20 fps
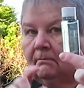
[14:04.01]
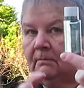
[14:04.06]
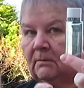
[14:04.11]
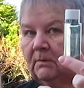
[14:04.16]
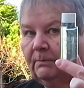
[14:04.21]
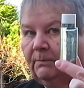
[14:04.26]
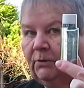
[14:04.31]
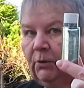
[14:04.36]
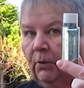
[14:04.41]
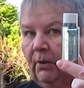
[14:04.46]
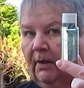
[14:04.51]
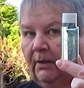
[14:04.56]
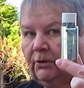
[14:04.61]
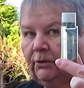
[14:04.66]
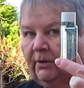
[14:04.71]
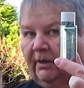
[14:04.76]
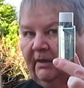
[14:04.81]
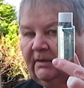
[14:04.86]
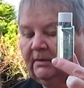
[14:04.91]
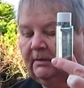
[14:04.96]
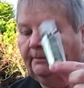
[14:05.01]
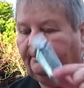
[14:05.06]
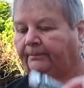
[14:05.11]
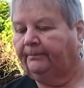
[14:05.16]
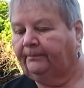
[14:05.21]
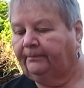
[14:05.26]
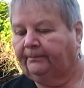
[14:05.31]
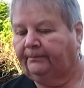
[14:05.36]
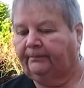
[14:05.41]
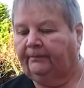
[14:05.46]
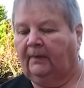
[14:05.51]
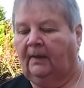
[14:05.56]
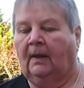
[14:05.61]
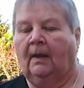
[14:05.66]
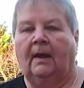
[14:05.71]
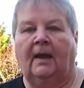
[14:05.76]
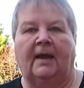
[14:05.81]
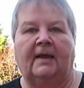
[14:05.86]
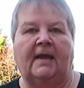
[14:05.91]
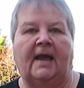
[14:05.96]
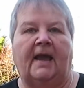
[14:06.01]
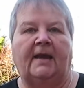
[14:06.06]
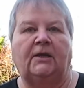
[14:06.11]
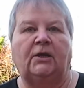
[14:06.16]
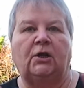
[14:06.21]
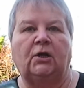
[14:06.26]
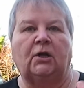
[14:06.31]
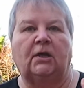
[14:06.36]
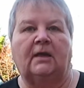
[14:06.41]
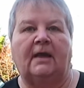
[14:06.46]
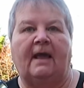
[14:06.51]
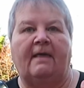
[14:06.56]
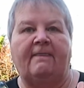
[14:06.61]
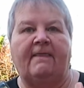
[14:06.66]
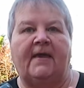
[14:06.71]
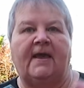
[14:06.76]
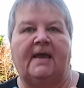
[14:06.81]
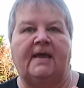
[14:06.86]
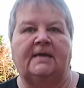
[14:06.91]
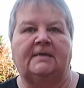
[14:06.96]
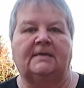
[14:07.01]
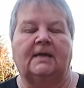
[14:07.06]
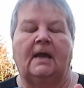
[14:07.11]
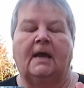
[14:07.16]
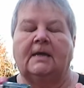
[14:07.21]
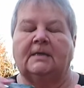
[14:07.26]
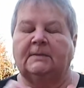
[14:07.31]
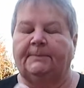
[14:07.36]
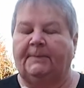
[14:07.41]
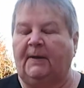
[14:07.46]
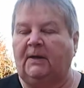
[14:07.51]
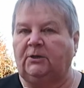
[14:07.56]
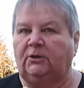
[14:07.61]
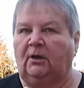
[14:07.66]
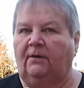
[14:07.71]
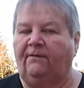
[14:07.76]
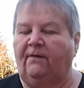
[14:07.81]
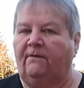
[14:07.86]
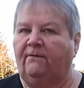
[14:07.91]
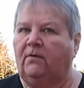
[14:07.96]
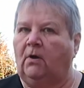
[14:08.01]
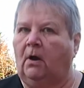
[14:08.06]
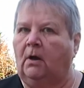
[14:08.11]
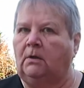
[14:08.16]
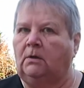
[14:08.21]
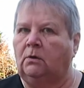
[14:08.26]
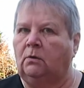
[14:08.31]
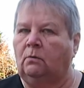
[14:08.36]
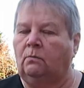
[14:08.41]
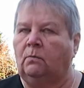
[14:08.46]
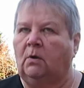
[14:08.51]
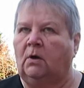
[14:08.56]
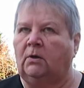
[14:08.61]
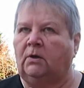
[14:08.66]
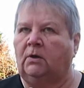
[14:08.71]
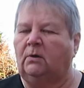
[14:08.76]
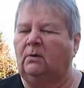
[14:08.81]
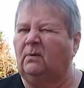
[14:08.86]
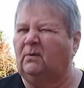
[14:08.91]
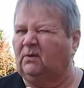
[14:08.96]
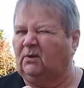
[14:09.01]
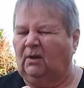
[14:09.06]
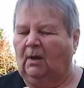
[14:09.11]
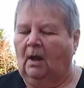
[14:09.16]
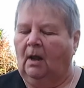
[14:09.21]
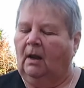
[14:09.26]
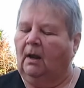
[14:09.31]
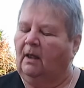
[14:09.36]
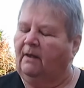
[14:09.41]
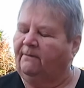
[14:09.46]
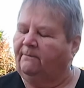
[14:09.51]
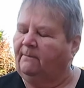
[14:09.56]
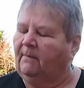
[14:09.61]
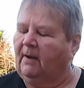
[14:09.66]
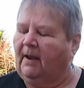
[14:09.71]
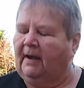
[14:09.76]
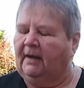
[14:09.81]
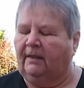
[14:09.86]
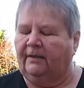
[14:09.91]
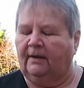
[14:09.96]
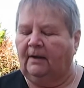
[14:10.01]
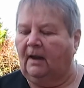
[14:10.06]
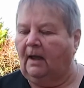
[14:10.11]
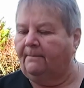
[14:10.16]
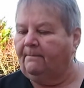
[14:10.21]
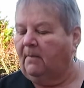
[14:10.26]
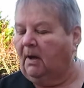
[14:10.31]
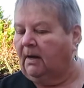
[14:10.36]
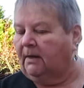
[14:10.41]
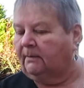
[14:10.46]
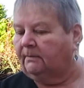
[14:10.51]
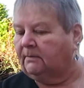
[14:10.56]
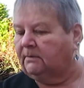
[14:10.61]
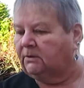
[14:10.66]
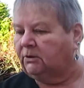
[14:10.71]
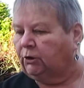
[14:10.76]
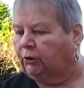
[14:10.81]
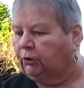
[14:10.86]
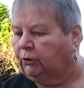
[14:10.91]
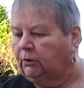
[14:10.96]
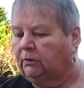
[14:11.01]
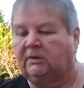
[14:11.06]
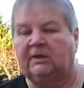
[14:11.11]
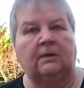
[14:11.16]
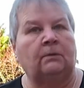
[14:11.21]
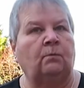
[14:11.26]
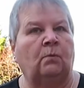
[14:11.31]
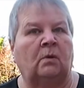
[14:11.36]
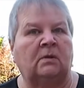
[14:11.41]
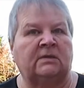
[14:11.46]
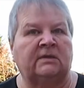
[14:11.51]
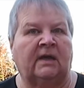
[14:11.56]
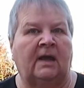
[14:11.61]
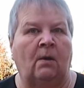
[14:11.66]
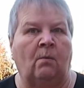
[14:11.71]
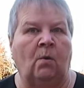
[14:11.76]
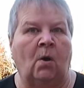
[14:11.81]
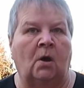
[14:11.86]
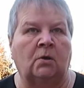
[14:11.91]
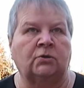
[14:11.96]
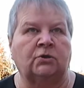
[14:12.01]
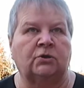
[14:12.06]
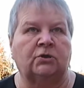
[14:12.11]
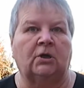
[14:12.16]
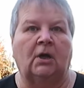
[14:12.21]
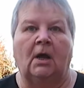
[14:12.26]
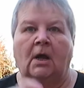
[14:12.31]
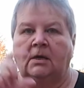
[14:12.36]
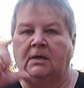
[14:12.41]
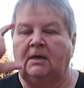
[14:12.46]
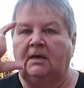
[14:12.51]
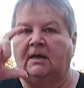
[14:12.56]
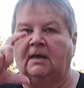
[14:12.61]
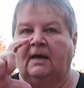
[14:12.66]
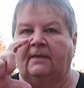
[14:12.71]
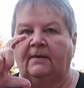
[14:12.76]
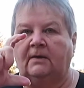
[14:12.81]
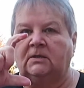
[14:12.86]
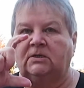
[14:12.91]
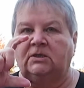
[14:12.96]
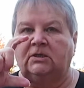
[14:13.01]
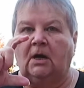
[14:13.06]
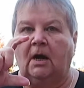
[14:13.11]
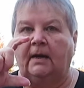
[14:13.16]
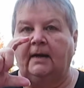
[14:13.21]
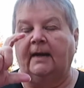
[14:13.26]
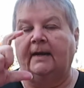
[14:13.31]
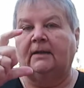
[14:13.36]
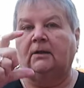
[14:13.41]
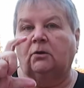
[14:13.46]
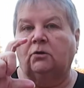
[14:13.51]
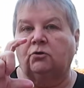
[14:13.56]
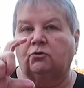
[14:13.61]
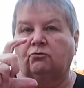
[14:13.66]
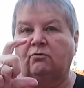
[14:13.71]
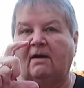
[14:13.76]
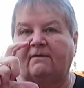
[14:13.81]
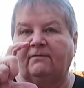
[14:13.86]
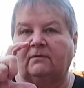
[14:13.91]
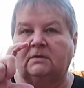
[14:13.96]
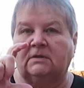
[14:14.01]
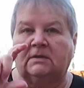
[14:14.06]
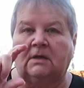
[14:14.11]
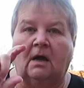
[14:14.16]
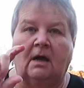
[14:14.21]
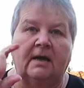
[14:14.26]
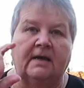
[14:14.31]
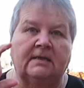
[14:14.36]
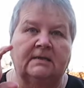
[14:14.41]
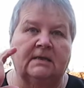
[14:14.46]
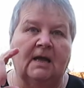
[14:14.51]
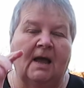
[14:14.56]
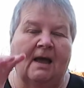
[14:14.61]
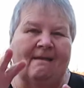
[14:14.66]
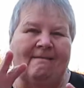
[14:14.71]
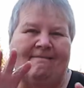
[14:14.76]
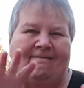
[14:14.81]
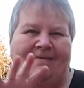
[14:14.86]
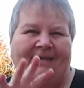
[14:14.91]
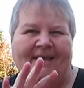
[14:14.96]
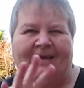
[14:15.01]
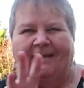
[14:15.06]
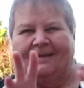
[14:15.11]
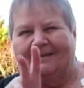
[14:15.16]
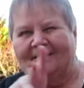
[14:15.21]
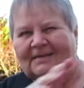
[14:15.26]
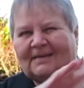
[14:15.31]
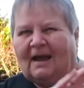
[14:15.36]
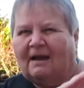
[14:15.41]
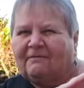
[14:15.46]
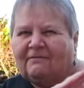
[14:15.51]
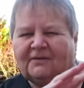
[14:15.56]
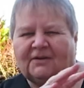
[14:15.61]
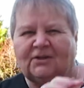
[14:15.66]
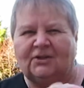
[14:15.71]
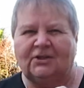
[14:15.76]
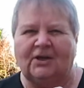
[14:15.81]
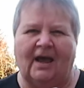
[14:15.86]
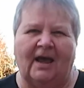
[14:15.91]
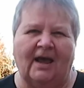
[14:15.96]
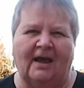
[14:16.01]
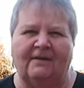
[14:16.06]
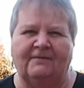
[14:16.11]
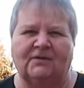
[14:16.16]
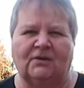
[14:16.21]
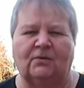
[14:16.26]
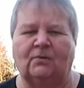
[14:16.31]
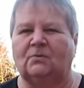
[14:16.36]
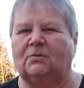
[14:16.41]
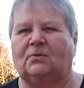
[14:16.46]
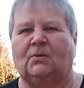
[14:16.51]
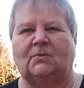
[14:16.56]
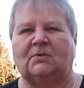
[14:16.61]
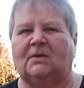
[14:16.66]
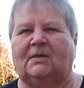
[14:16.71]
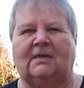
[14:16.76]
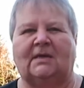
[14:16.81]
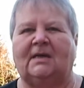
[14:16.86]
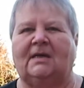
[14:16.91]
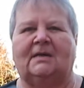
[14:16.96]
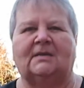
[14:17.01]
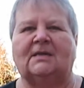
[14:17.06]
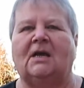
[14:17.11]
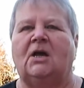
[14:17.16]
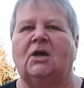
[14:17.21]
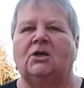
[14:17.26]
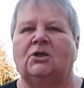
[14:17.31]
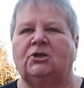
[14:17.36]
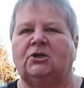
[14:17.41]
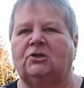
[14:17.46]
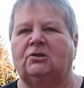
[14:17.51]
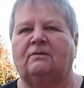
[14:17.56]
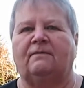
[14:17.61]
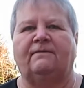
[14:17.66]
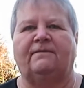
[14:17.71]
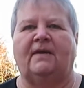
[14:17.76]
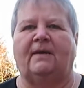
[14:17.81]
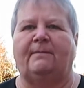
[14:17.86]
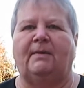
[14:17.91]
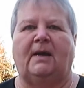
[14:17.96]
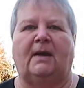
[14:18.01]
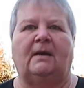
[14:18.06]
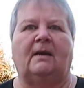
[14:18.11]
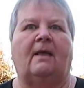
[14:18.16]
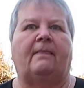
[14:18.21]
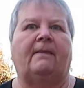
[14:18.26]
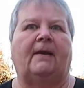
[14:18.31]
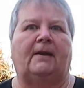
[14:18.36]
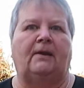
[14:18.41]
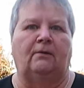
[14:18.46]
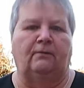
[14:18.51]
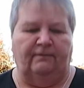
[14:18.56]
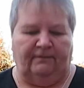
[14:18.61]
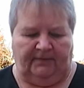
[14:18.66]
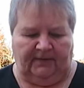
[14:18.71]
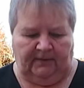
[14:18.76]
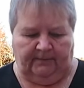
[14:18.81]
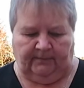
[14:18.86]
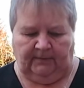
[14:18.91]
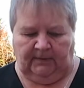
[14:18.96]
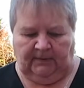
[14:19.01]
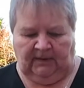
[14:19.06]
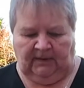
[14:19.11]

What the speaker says: some toiletries. Again, you can get these, especially if you've got a young one who's, if anything like my son didn't want to get washed, you can get those tiny little travel size Lynx aftershaves and all sorts of things. Shove them in and they love them.